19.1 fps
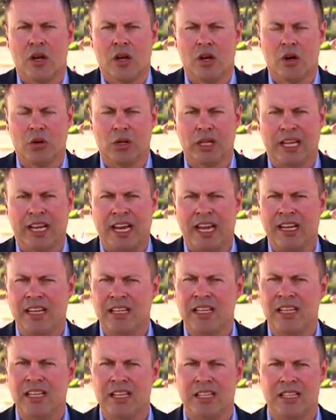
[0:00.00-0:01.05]
Well,
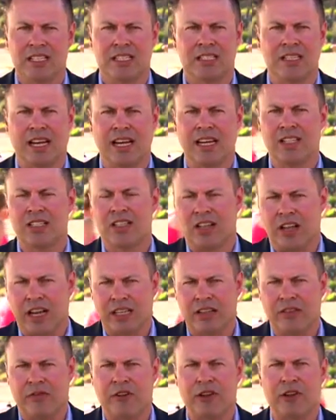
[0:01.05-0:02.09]
again, the states, like
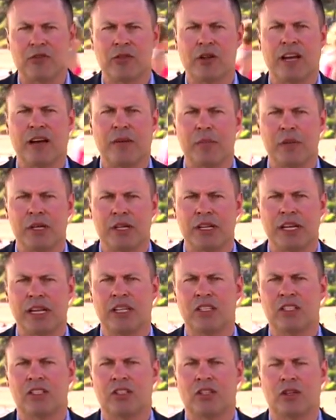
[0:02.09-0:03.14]
the federal government,
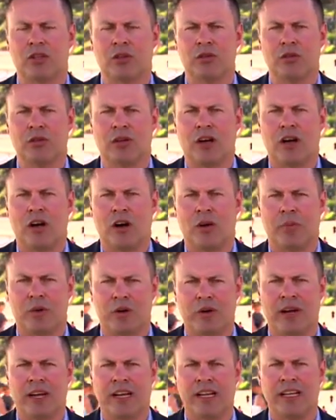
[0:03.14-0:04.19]
needs to
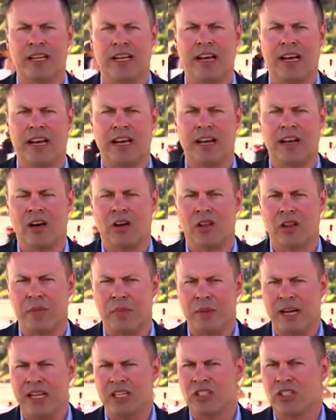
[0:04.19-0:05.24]
operate on the
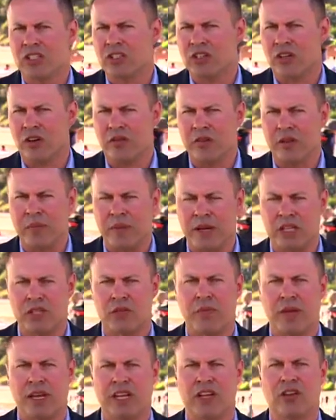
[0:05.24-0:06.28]
basis of the
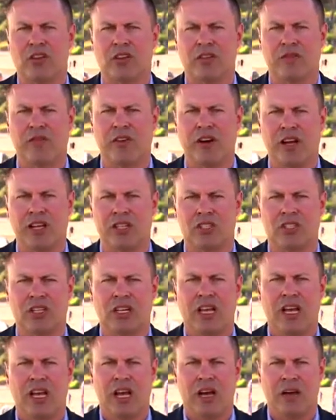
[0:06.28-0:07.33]
best medical advice
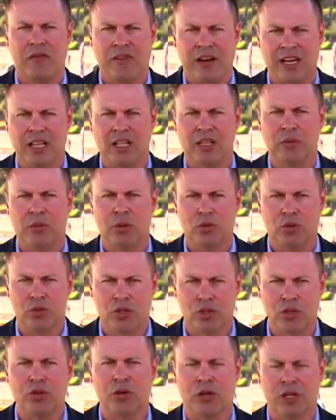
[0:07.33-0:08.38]
available
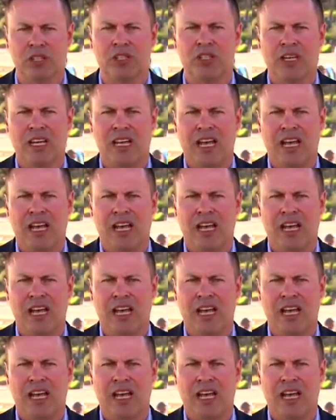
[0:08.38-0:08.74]
to it.